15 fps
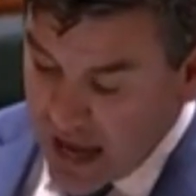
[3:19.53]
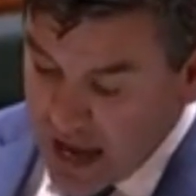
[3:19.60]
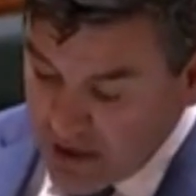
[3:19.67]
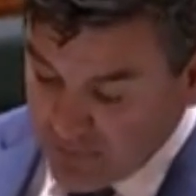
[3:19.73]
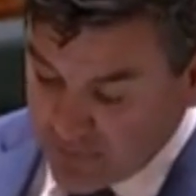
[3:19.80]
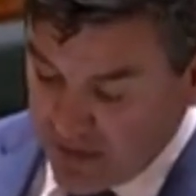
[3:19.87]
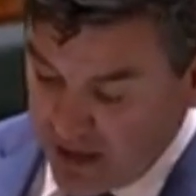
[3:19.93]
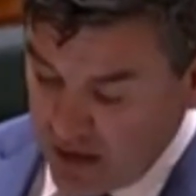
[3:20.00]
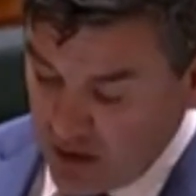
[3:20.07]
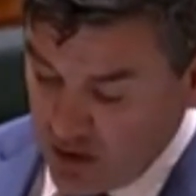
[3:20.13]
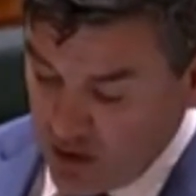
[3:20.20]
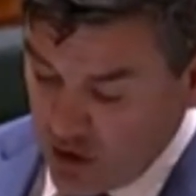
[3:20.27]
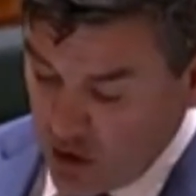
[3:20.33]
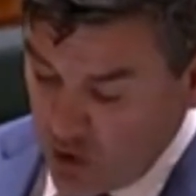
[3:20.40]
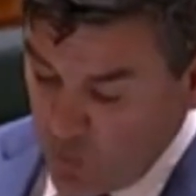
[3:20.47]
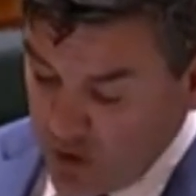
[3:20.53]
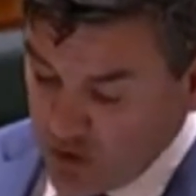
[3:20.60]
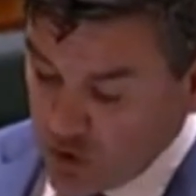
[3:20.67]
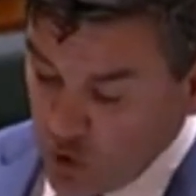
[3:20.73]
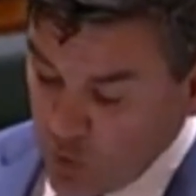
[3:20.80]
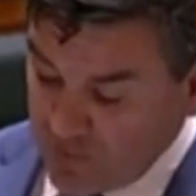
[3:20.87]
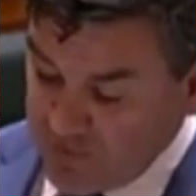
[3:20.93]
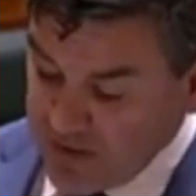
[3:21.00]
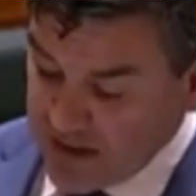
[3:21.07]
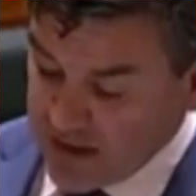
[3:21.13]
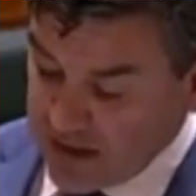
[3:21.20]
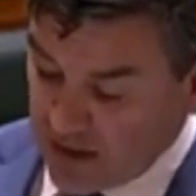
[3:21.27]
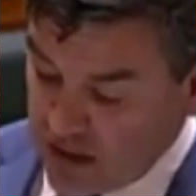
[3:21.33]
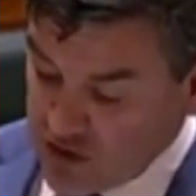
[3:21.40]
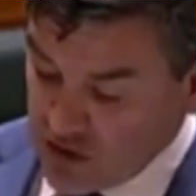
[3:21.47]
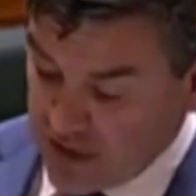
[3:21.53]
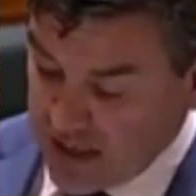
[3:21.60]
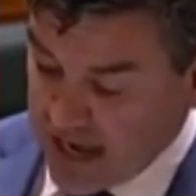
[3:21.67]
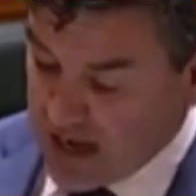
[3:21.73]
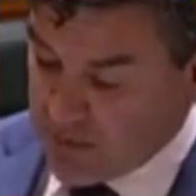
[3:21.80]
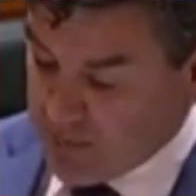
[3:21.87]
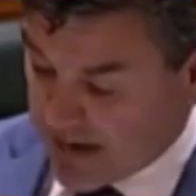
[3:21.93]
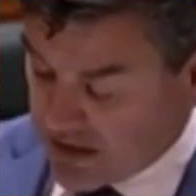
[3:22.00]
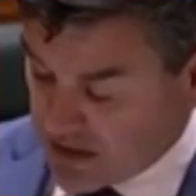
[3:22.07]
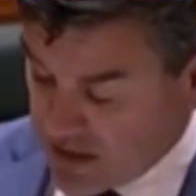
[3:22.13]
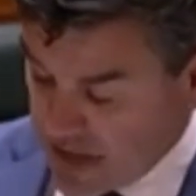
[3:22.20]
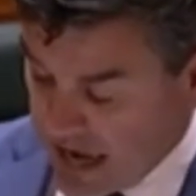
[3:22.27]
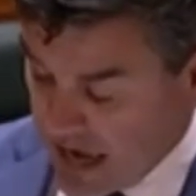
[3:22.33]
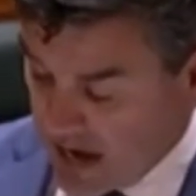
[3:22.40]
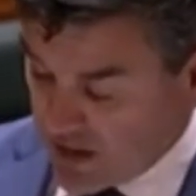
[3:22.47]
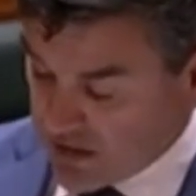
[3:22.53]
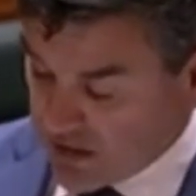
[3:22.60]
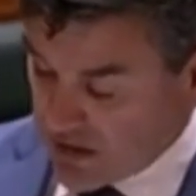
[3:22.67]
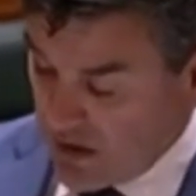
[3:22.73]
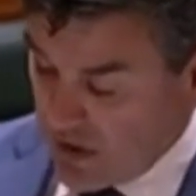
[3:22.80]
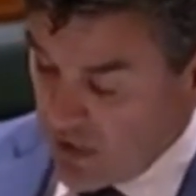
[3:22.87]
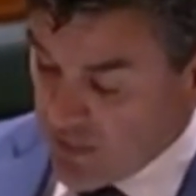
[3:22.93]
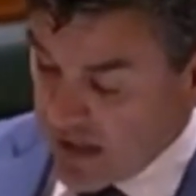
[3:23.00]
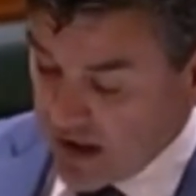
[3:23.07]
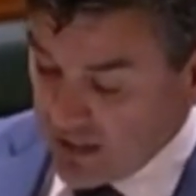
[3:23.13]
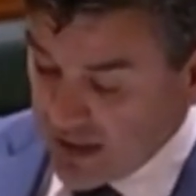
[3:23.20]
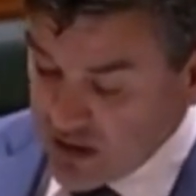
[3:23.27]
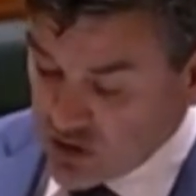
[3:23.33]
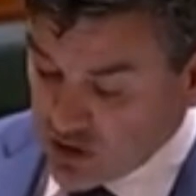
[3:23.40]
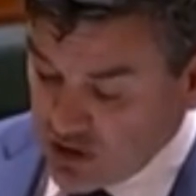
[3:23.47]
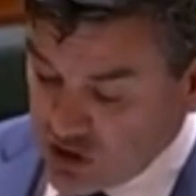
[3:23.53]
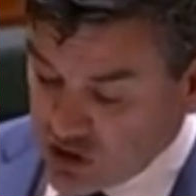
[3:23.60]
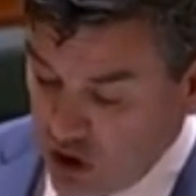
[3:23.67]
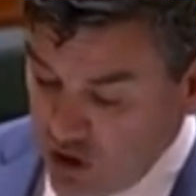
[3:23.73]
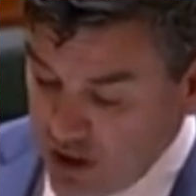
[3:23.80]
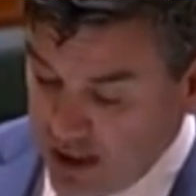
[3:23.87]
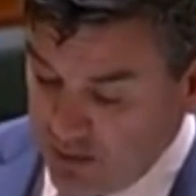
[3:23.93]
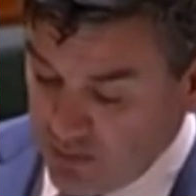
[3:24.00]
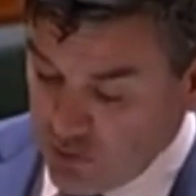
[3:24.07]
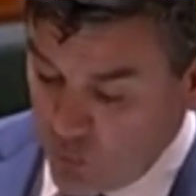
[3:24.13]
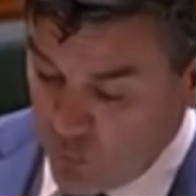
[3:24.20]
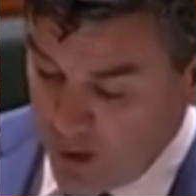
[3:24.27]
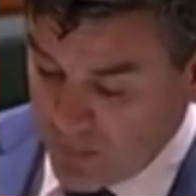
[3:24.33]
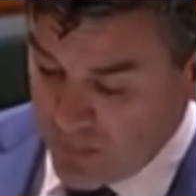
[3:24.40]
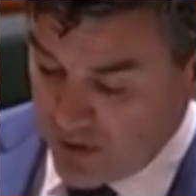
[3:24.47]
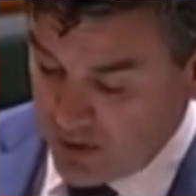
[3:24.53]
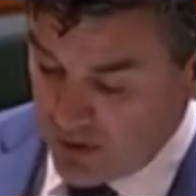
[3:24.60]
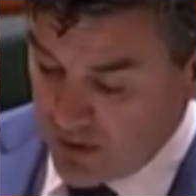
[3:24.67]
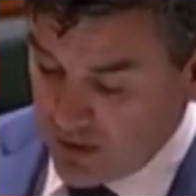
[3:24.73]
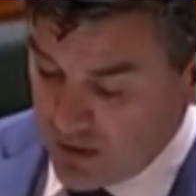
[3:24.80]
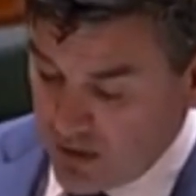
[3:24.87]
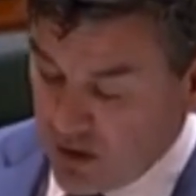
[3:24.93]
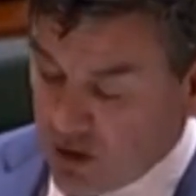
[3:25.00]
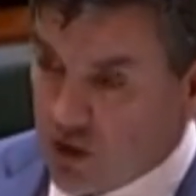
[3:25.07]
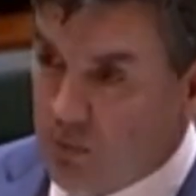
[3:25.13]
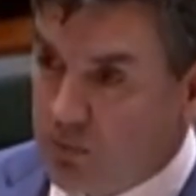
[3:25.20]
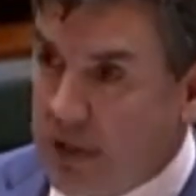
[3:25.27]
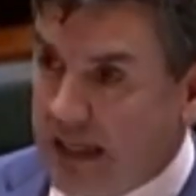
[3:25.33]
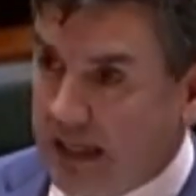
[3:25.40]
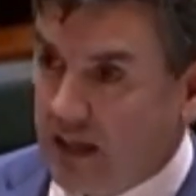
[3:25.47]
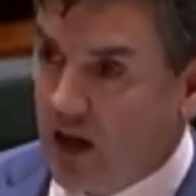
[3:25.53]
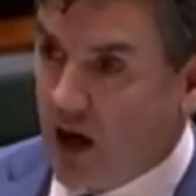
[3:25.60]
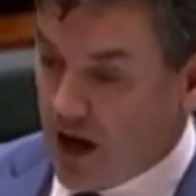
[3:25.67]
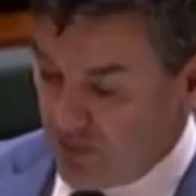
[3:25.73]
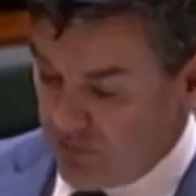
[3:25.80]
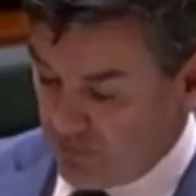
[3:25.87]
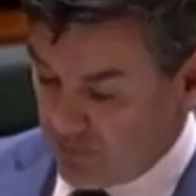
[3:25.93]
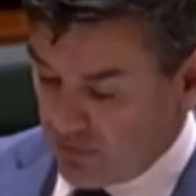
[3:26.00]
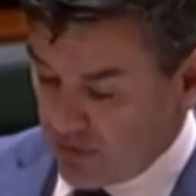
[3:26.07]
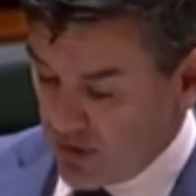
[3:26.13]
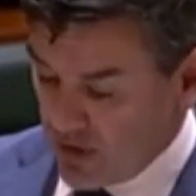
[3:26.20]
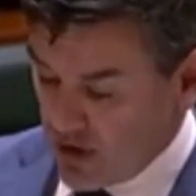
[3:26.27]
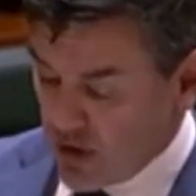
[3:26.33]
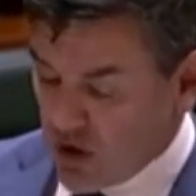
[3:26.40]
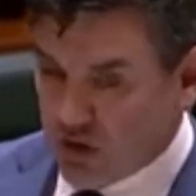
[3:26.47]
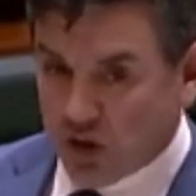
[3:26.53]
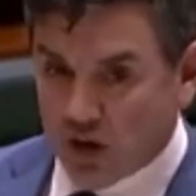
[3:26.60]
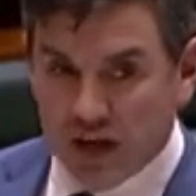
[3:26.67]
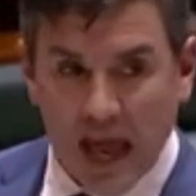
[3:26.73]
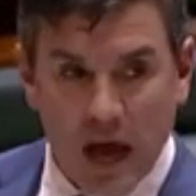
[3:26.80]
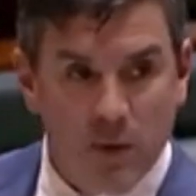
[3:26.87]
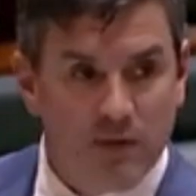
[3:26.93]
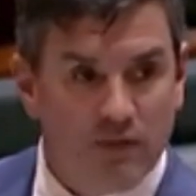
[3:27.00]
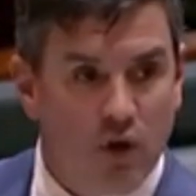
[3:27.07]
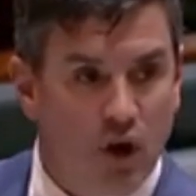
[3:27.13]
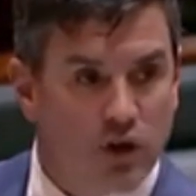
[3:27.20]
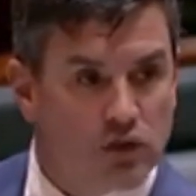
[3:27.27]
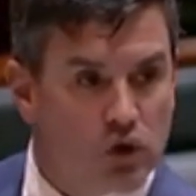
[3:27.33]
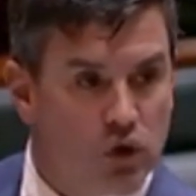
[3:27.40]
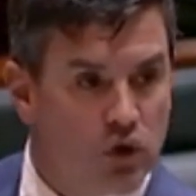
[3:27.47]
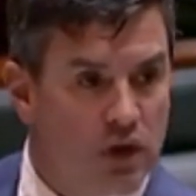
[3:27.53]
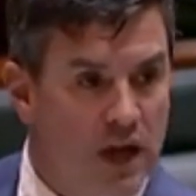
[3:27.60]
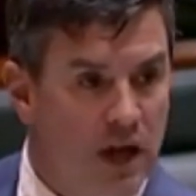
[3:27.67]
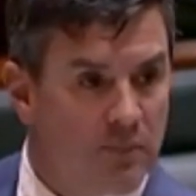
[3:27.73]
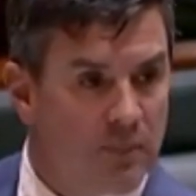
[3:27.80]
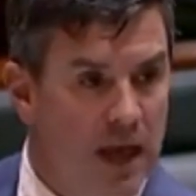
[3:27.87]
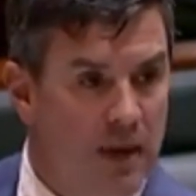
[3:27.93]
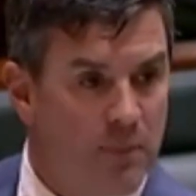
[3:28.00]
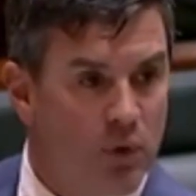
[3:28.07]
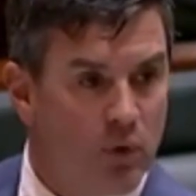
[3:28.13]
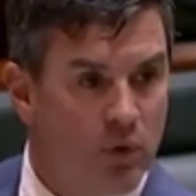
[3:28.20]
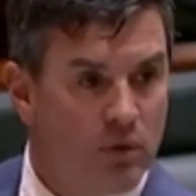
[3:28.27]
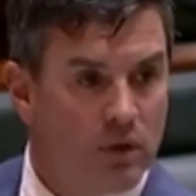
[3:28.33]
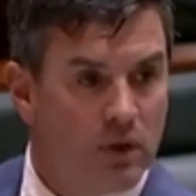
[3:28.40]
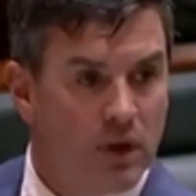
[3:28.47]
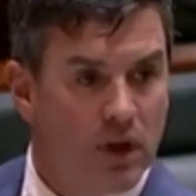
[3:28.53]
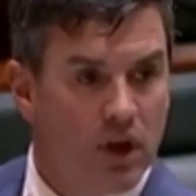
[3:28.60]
After, when two offenders allegedly came back to the house, they allegedly showed him the weapon, the bloody knife. So now we've got two young people